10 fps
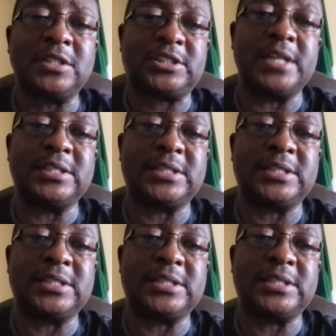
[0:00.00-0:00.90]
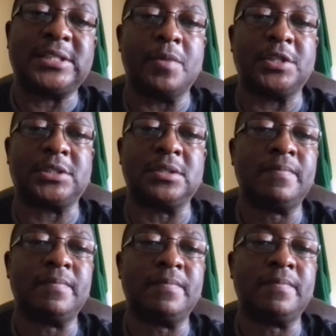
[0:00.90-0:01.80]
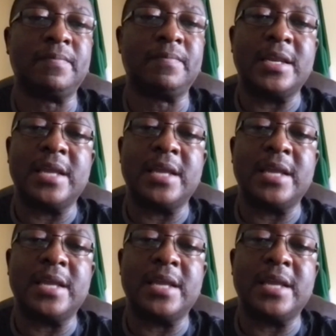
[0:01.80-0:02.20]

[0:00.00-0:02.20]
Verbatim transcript: changed about their information, their